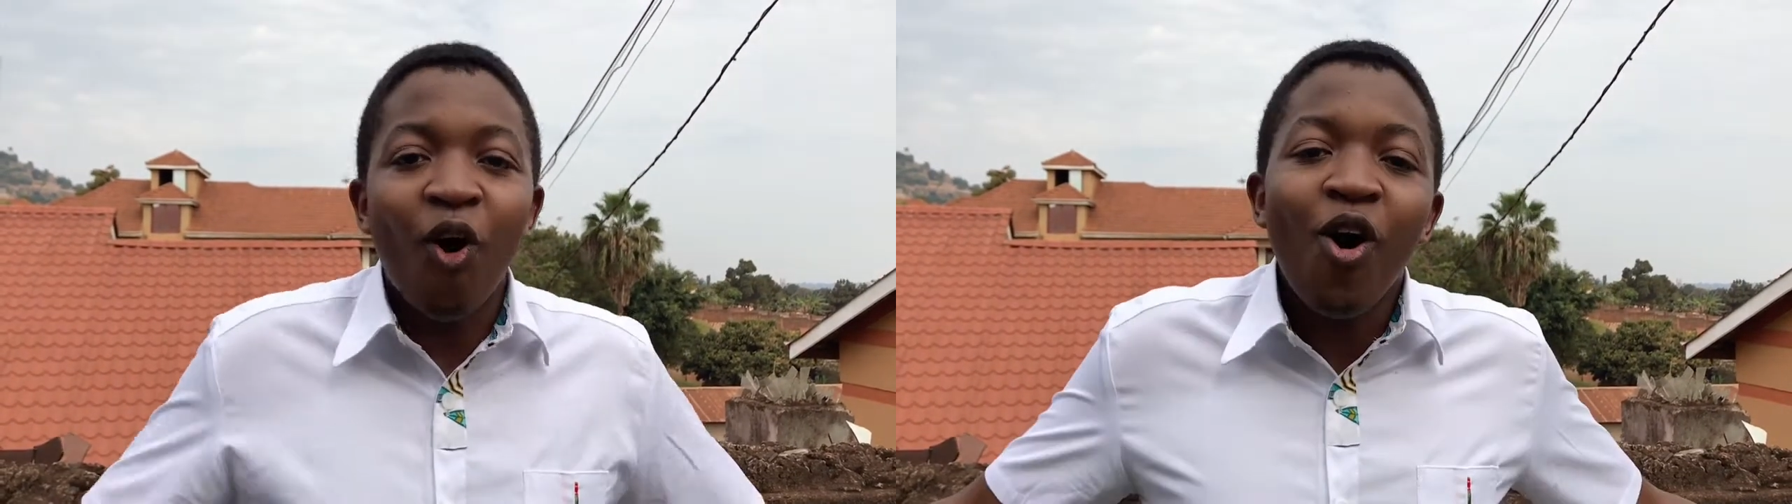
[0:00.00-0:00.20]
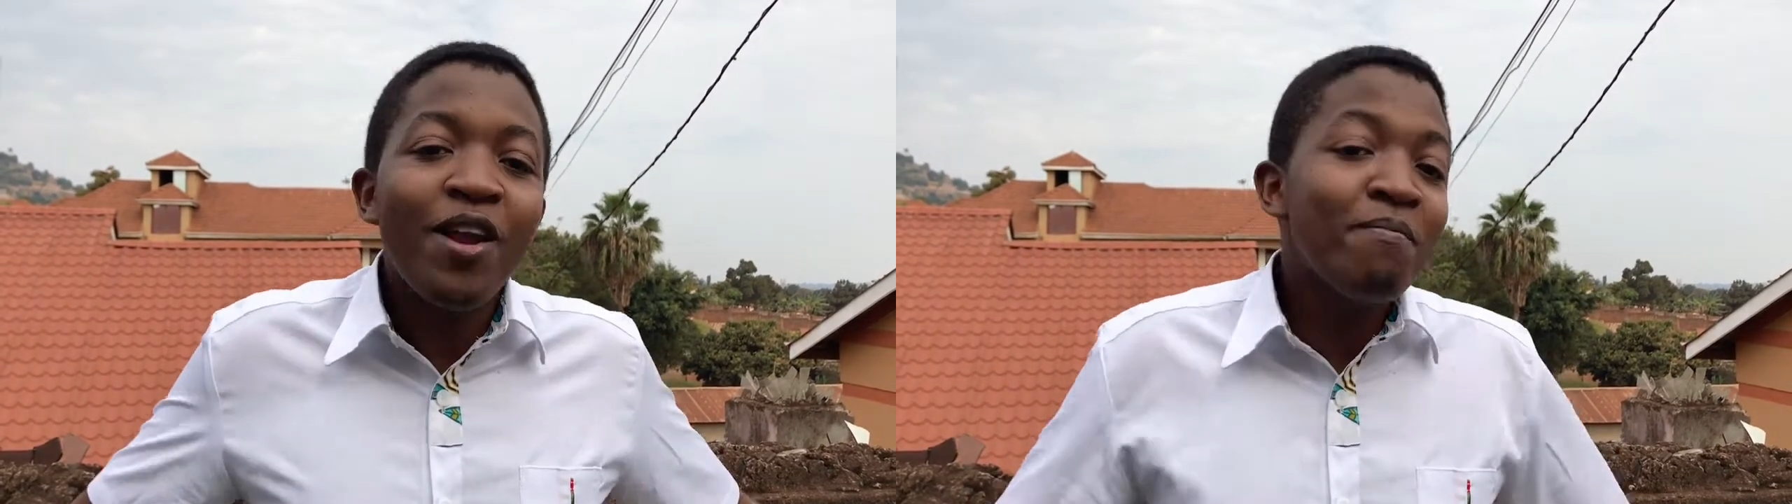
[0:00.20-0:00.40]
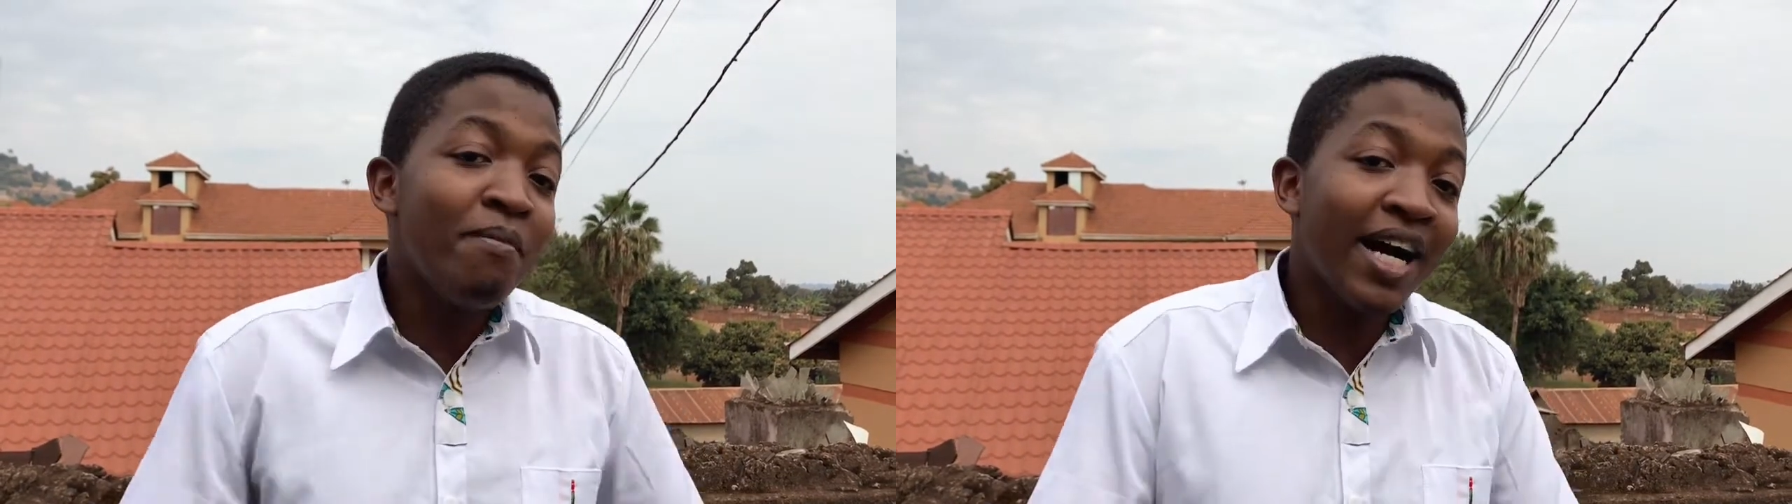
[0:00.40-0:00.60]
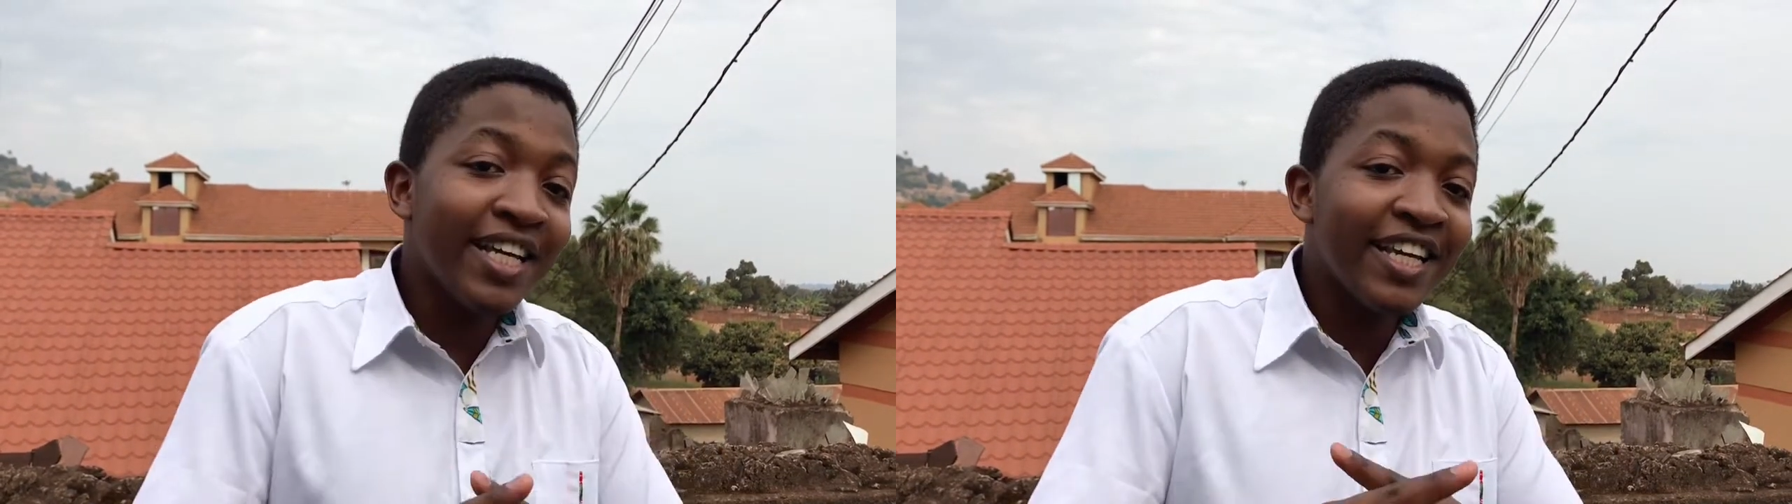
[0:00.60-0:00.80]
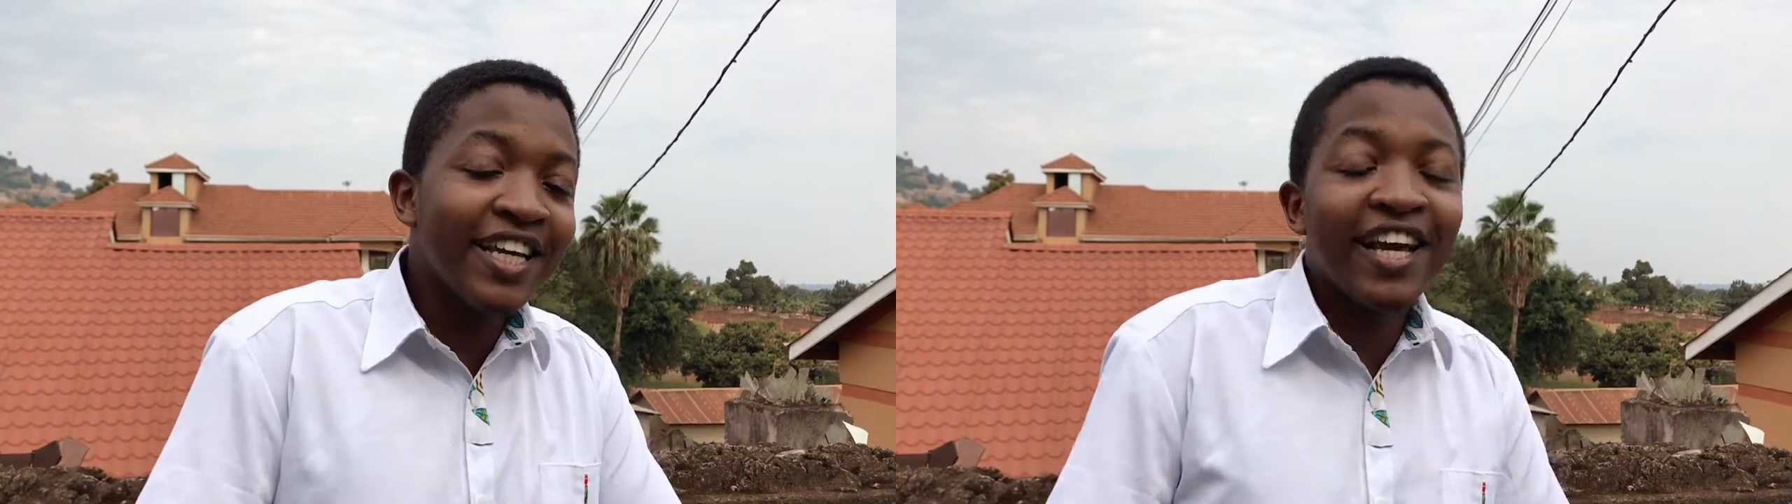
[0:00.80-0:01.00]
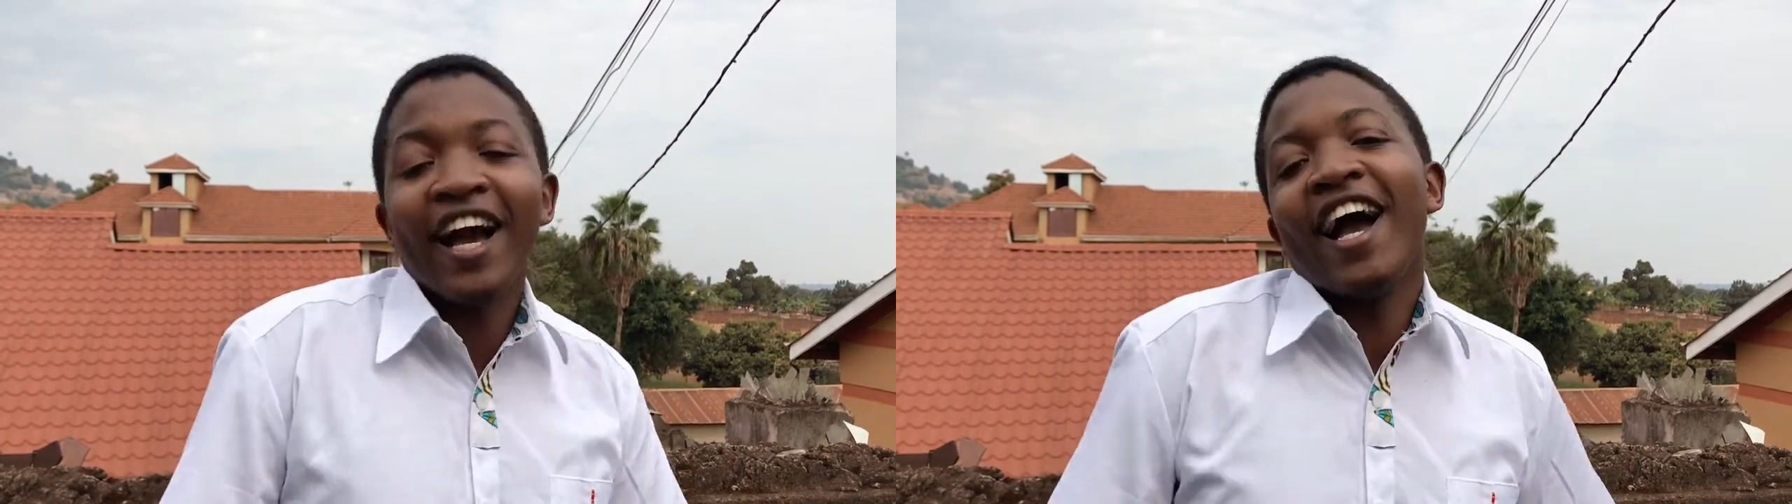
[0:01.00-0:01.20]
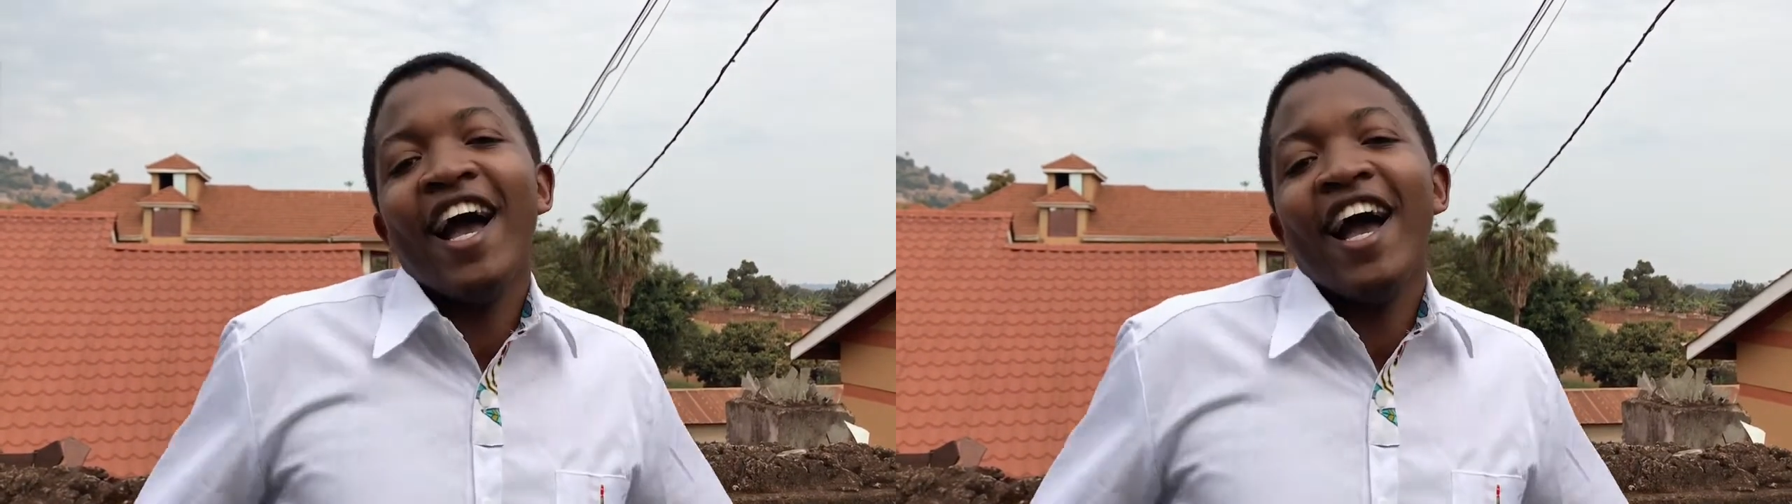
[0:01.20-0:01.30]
on money.